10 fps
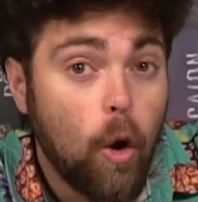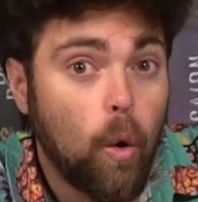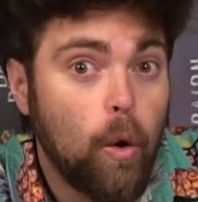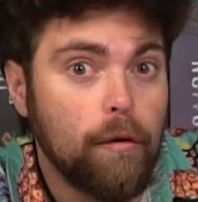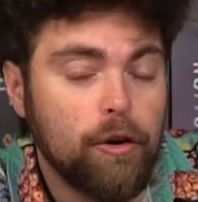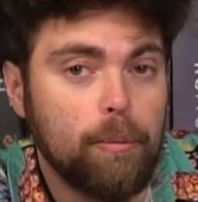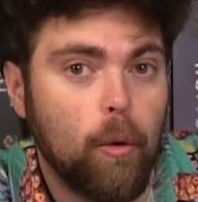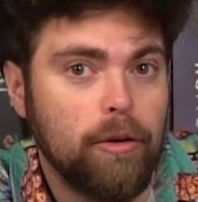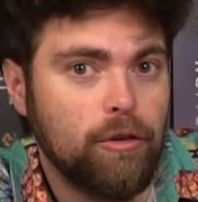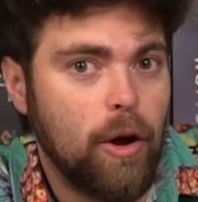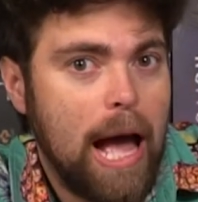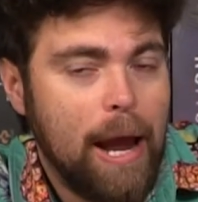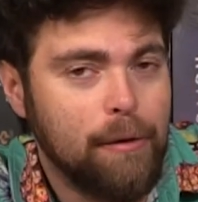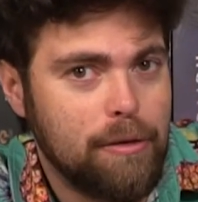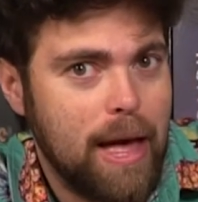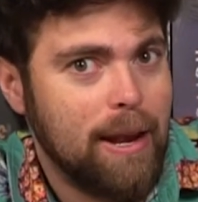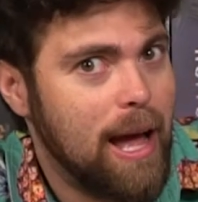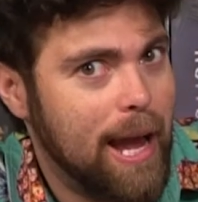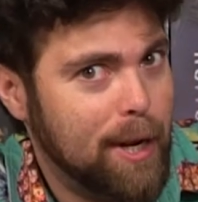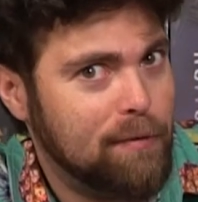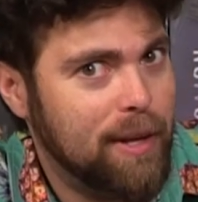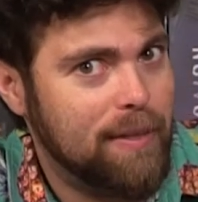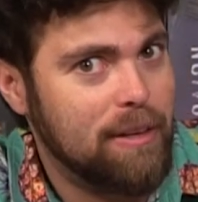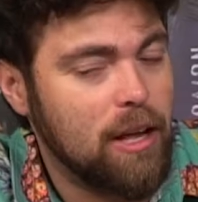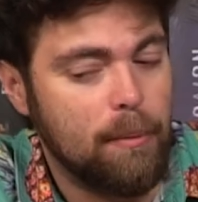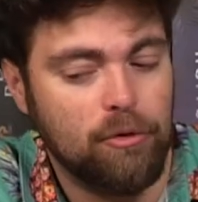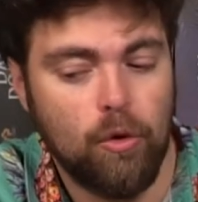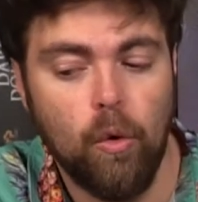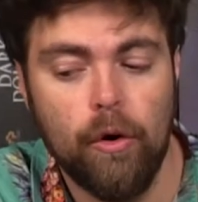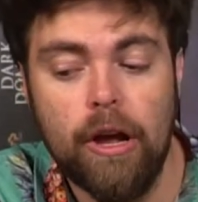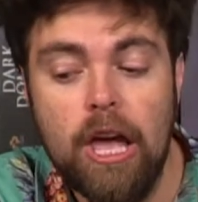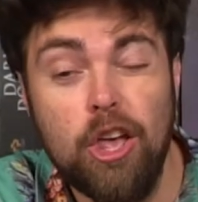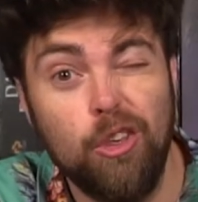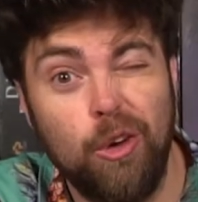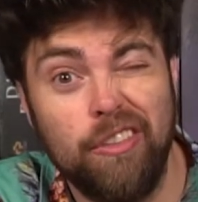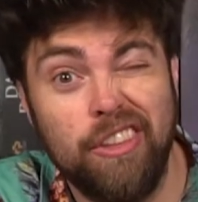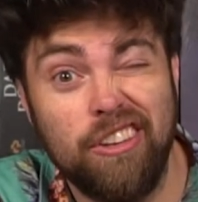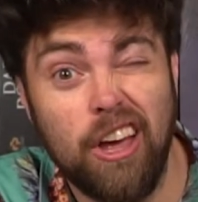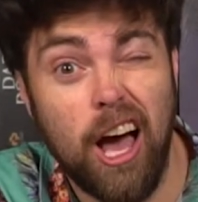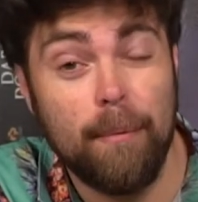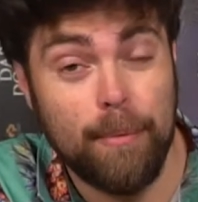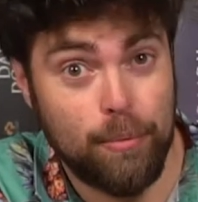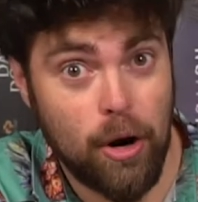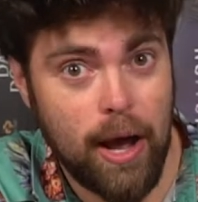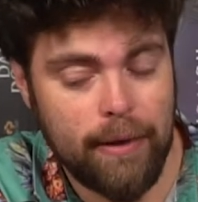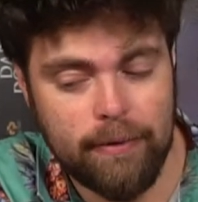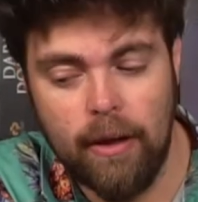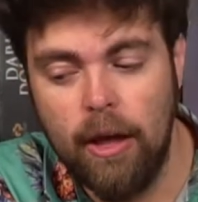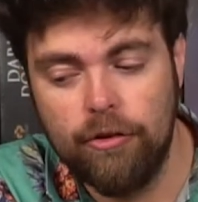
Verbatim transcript: or if your points are higher than that, high enough to hit that top score, you get the top prize.